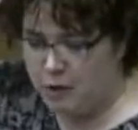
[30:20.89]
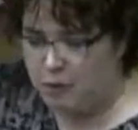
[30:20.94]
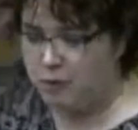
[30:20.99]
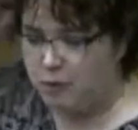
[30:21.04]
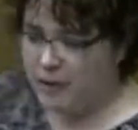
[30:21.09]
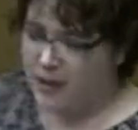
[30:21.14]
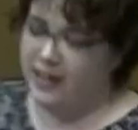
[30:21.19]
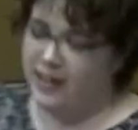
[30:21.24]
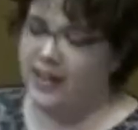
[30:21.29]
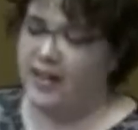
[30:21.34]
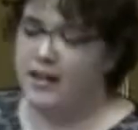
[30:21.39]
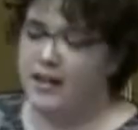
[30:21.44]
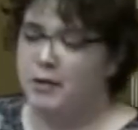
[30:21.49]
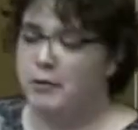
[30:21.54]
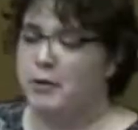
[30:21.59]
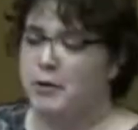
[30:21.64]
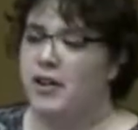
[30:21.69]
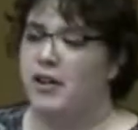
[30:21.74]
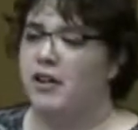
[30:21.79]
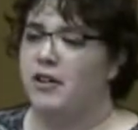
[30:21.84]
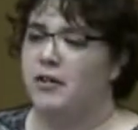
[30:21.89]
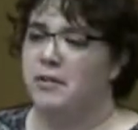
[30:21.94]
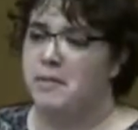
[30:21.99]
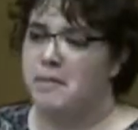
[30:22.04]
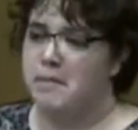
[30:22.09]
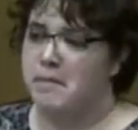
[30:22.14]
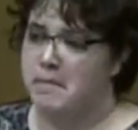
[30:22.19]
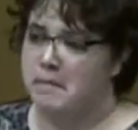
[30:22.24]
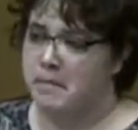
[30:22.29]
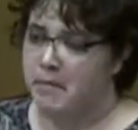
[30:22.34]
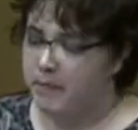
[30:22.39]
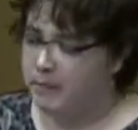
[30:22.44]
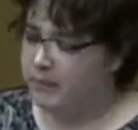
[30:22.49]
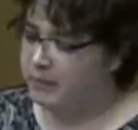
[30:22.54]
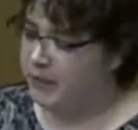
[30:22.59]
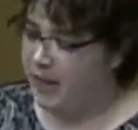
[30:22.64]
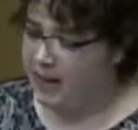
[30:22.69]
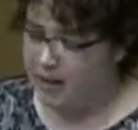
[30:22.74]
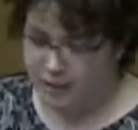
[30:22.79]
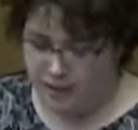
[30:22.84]
really we are
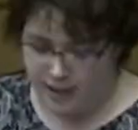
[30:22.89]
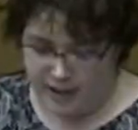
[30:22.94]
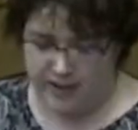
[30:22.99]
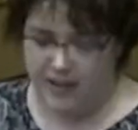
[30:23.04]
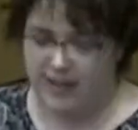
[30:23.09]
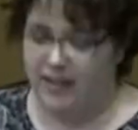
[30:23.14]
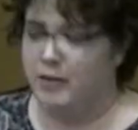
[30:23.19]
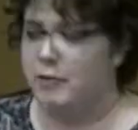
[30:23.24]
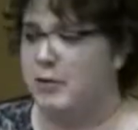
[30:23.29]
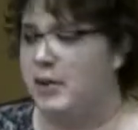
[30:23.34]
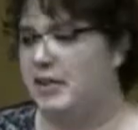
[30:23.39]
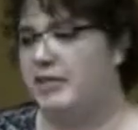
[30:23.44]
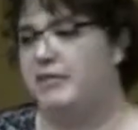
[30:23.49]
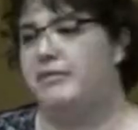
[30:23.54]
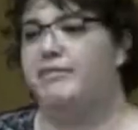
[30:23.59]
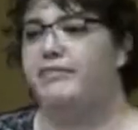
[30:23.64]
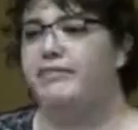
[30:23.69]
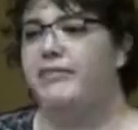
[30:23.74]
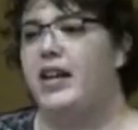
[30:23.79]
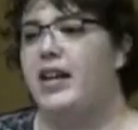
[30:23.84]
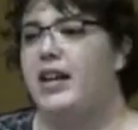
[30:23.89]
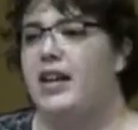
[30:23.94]
inventing a wheel.